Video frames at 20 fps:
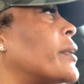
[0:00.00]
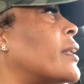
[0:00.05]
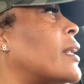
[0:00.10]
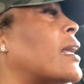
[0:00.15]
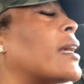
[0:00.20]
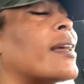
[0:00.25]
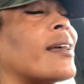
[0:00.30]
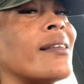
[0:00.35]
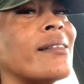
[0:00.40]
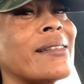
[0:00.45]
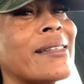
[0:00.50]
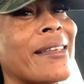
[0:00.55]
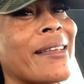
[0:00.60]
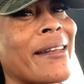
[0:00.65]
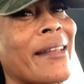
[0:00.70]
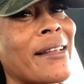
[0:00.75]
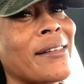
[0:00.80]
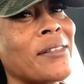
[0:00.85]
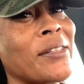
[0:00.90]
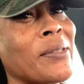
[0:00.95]
Like I
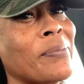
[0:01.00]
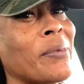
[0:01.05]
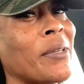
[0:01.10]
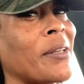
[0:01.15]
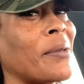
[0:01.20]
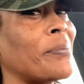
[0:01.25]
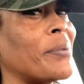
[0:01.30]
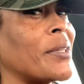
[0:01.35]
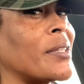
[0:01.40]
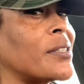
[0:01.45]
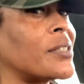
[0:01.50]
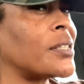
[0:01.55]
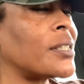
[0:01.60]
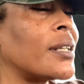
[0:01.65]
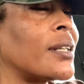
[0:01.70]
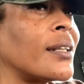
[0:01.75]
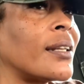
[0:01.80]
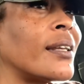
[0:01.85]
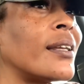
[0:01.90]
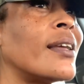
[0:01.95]
said, I just been up here
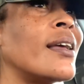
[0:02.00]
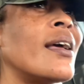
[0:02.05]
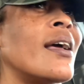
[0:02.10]
chilling.